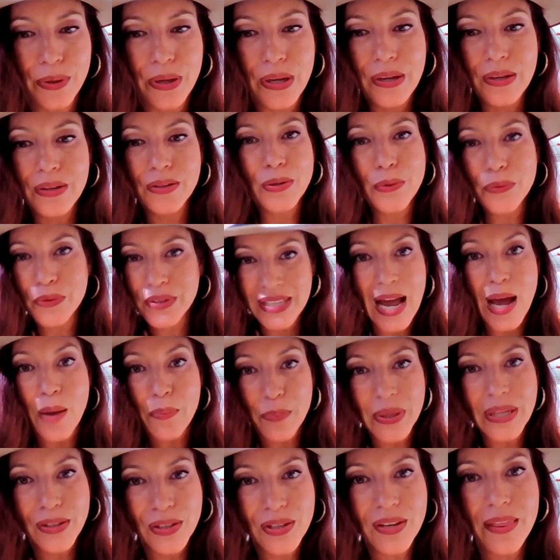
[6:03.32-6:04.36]
So tap
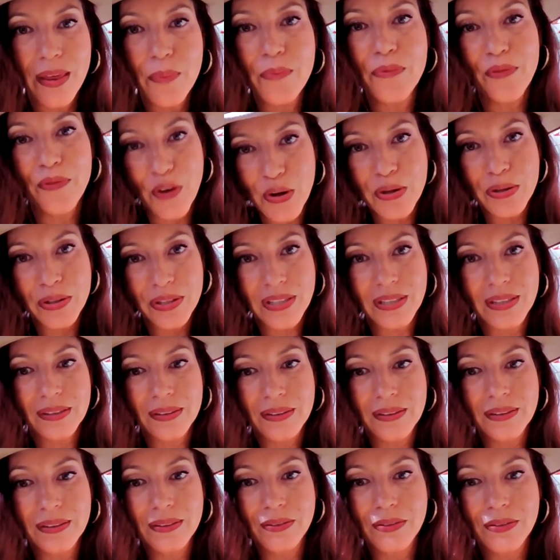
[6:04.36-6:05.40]
into them first,
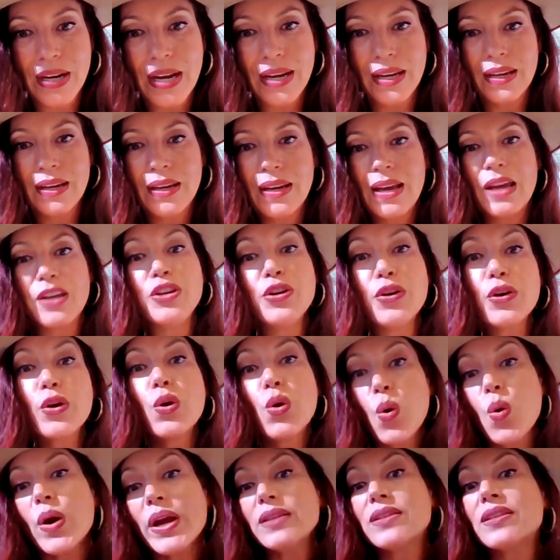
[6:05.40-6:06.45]
right? You're
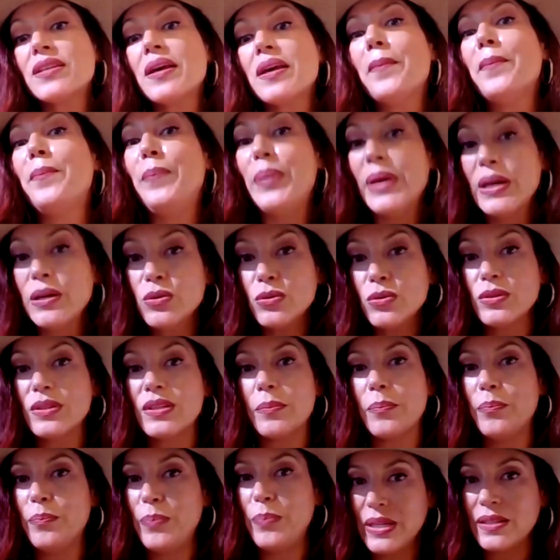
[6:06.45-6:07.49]
going to build
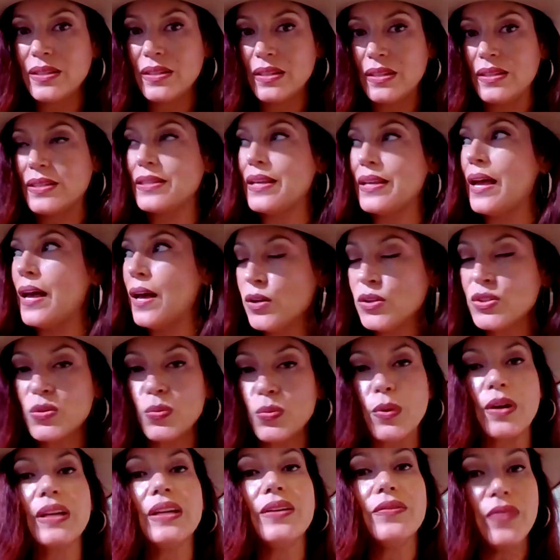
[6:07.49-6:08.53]
business
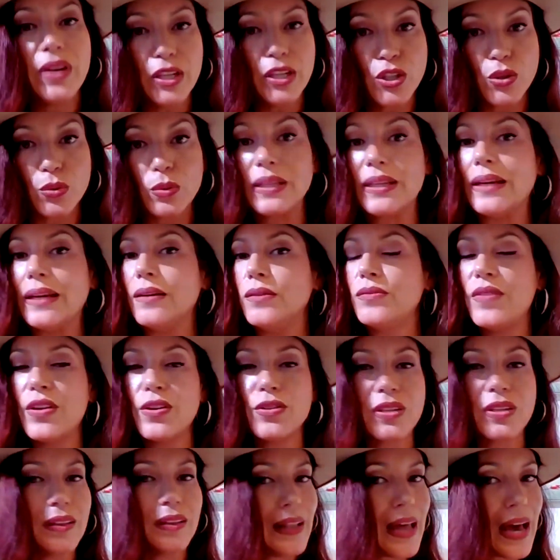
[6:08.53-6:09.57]
elsewhere eventually. There's
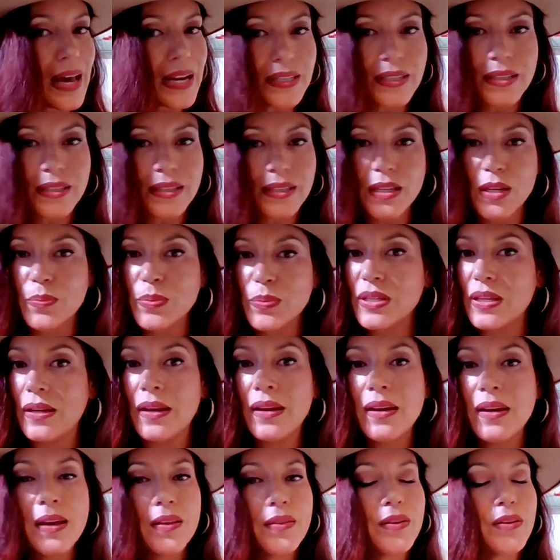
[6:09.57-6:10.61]
a lot of tips and
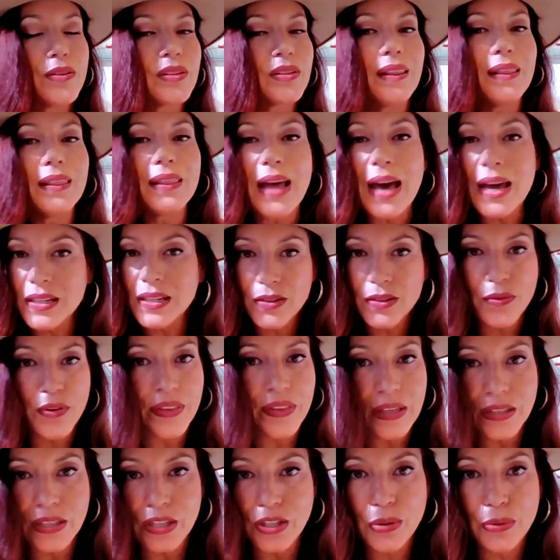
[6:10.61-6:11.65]
there's a lot of different
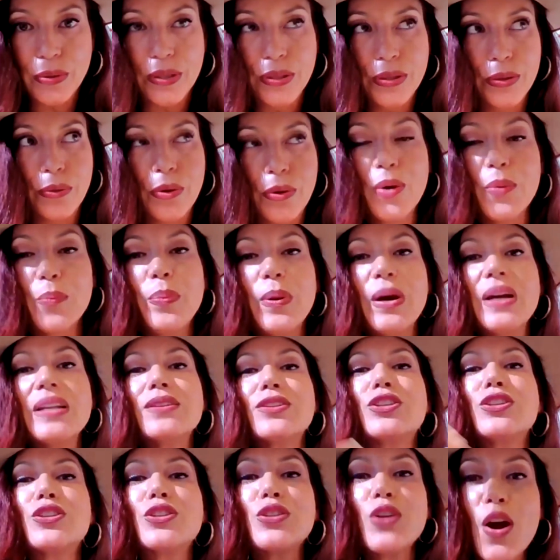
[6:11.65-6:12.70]
things that you can do. But
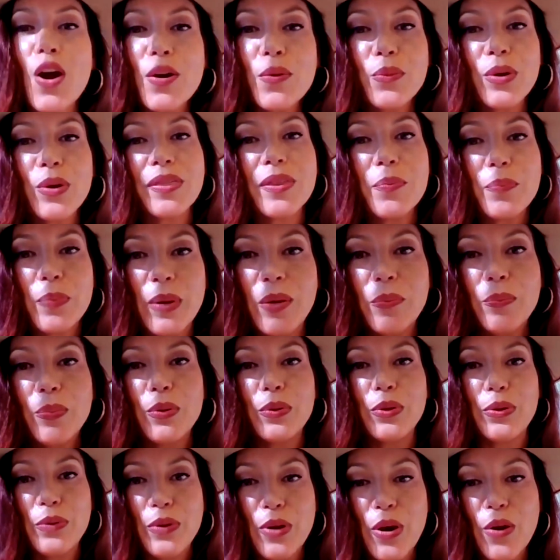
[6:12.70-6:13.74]
start with the people
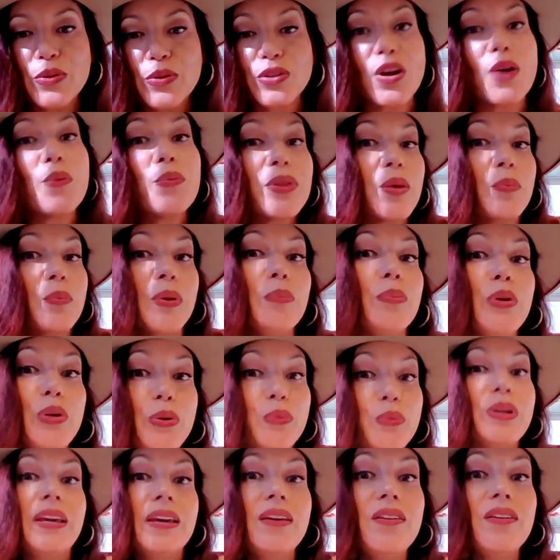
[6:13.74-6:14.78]
you know. Start with the people you
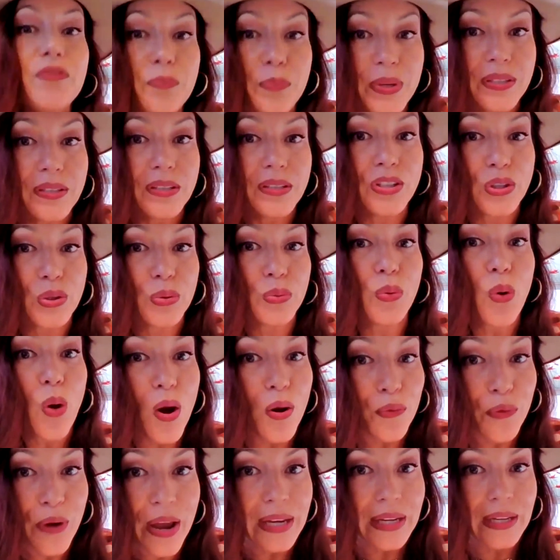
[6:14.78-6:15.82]
give business to
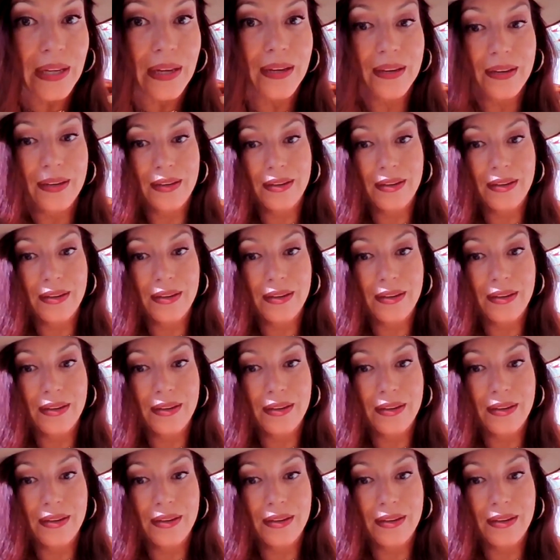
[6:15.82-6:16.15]
already.